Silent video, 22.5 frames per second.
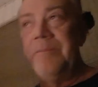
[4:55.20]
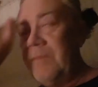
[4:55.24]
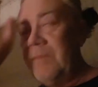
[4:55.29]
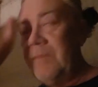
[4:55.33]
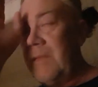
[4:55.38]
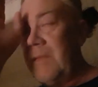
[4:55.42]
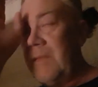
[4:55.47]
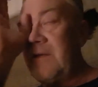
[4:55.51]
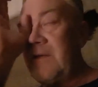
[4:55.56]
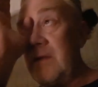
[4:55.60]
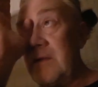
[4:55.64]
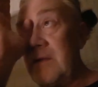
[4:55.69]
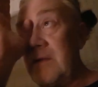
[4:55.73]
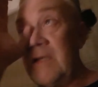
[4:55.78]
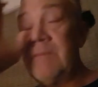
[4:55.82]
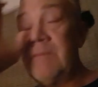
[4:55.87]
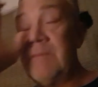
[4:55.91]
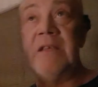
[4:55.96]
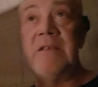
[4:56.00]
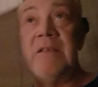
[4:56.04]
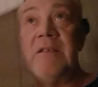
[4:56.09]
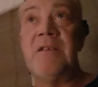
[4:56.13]
sent these
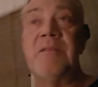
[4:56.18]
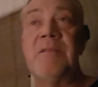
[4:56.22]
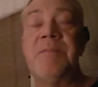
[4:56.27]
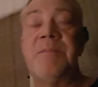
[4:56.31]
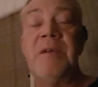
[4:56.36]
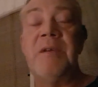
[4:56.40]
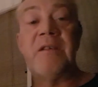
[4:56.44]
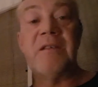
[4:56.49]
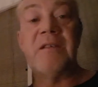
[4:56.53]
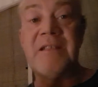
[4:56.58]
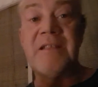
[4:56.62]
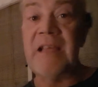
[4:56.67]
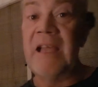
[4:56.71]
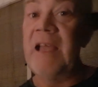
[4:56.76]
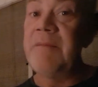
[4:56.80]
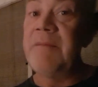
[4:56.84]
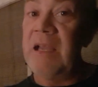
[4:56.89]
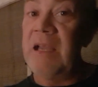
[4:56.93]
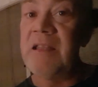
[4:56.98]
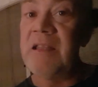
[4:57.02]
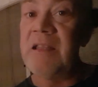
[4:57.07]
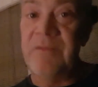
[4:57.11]
messages, because
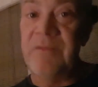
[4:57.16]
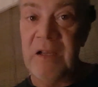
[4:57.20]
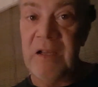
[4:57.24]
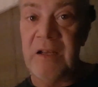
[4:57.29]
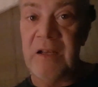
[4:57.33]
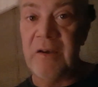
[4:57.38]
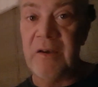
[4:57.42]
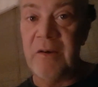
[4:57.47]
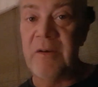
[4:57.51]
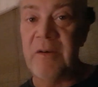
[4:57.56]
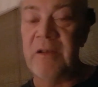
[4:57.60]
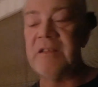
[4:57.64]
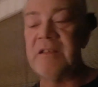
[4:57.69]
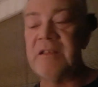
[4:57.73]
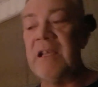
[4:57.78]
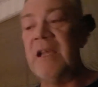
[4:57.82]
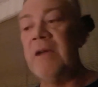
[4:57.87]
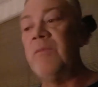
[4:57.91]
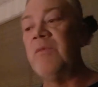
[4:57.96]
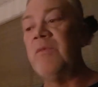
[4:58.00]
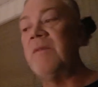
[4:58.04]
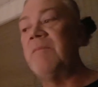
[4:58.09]
Sam made the video. And
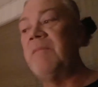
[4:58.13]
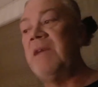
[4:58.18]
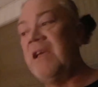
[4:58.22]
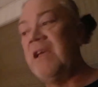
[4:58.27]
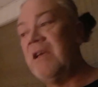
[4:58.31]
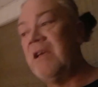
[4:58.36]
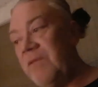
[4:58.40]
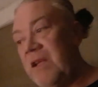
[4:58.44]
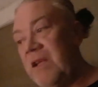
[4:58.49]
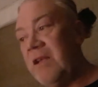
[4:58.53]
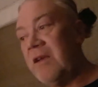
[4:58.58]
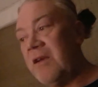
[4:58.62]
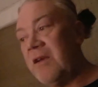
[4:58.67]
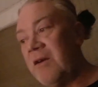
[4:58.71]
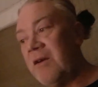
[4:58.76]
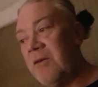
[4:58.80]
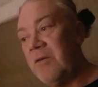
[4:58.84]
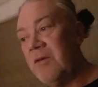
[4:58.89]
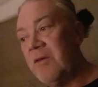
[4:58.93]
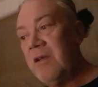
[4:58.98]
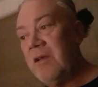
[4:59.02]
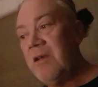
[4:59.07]
Sam, when you make a
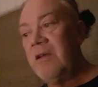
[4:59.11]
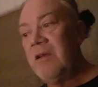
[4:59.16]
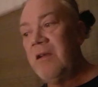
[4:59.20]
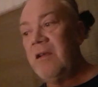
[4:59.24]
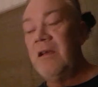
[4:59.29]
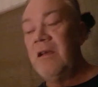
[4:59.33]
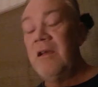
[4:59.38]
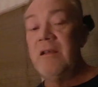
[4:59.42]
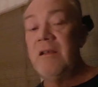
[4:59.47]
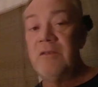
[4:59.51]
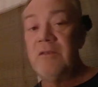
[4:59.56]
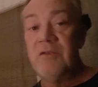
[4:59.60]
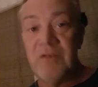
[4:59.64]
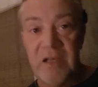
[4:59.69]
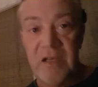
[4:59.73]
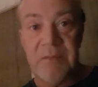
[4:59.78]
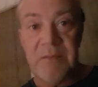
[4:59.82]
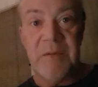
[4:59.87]
video, trust me,